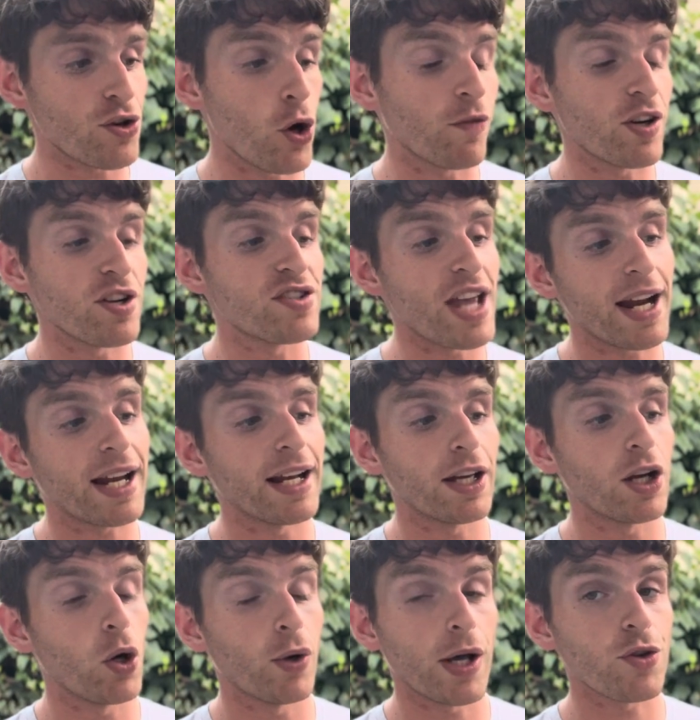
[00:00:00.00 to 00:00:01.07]
over a decade
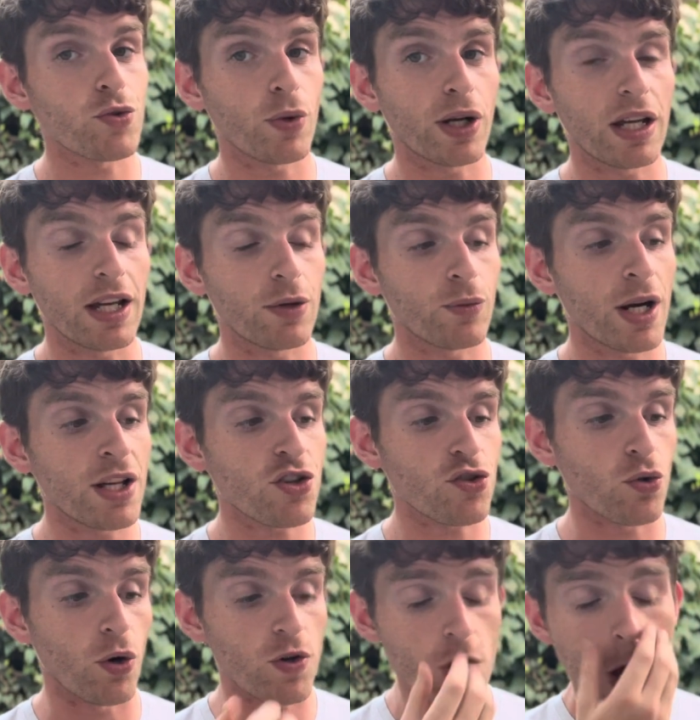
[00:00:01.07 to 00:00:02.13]
ago when I was working in running
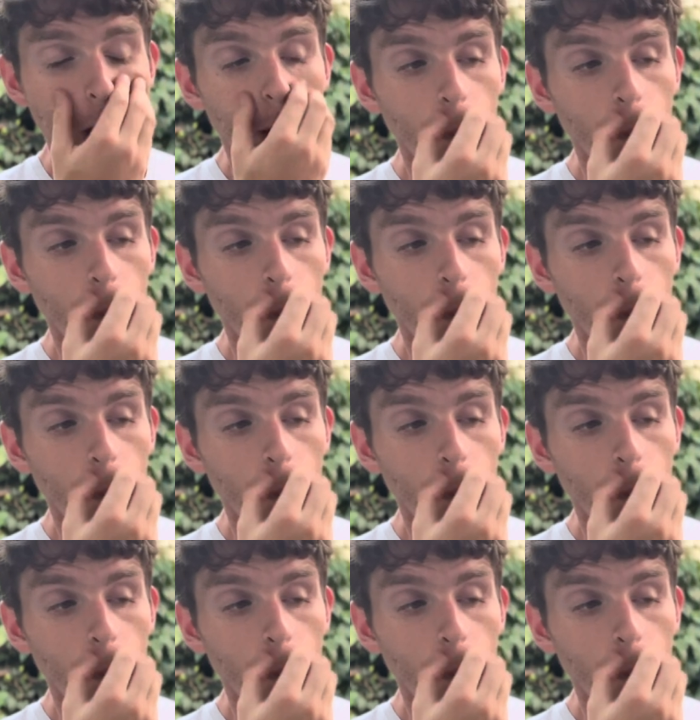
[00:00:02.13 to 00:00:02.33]
stores.